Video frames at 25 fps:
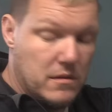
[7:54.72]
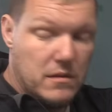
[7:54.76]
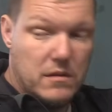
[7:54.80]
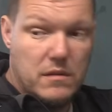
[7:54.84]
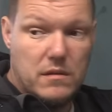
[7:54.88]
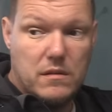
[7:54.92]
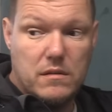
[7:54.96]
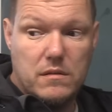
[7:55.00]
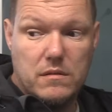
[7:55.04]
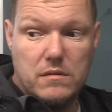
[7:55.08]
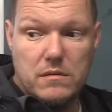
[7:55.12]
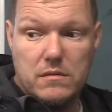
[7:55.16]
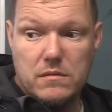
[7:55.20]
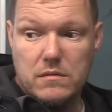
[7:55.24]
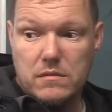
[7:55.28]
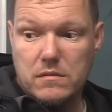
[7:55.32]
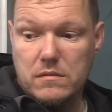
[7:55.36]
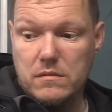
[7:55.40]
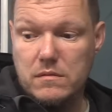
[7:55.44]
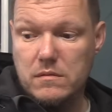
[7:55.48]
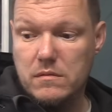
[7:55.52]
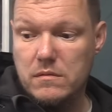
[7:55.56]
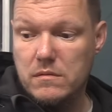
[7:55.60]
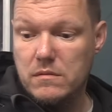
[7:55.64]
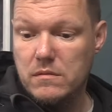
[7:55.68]
Oh,
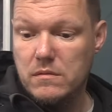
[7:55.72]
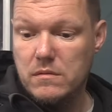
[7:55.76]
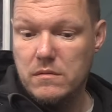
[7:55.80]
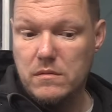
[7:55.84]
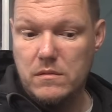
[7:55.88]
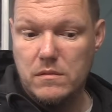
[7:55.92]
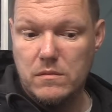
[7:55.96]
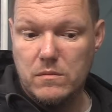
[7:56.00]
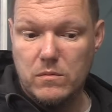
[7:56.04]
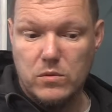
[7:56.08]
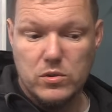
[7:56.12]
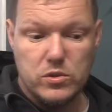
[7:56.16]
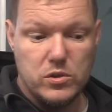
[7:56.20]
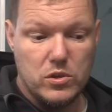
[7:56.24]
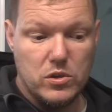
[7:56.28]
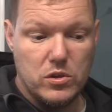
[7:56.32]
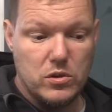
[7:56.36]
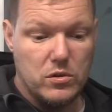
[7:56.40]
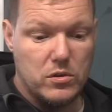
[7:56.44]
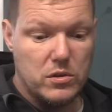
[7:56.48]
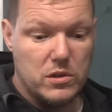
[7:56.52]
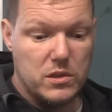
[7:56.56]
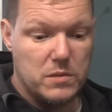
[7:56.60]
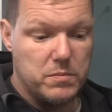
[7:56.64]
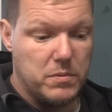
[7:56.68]
what's going
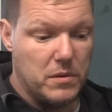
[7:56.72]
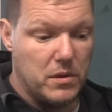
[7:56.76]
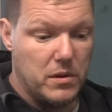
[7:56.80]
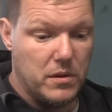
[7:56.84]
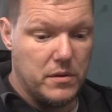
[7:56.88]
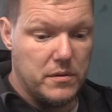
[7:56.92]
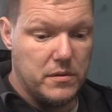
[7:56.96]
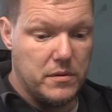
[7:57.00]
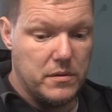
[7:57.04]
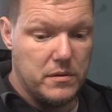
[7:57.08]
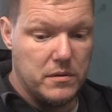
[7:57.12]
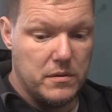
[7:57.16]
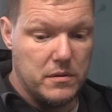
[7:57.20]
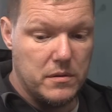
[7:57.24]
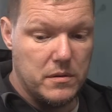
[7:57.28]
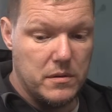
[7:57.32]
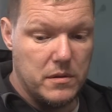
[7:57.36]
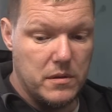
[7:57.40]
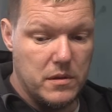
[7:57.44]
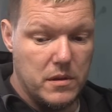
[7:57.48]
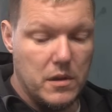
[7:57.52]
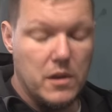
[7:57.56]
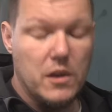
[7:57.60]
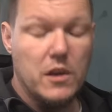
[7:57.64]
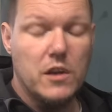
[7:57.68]
to explode?
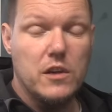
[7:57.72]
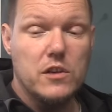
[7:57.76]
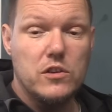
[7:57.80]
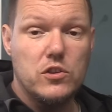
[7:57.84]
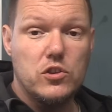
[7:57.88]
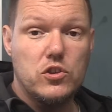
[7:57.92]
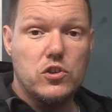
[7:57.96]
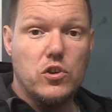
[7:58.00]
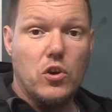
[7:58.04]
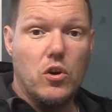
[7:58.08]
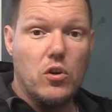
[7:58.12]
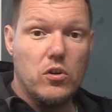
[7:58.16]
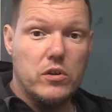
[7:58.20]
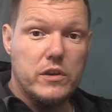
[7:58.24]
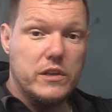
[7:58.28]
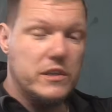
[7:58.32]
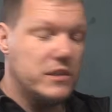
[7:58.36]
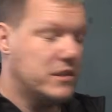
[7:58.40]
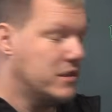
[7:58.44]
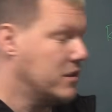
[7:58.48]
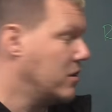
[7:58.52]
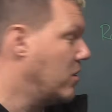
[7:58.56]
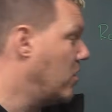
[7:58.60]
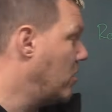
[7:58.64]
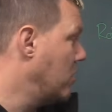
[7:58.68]
Chalk
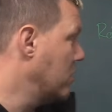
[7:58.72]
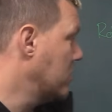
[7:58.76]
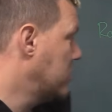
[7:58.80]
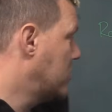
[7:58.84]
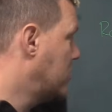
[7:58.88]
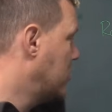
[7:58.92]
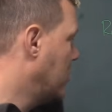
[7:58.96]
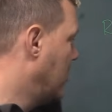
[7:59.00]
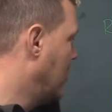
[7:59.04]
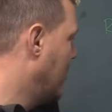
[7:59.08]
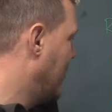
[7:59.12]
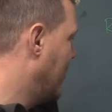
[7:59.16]
is also,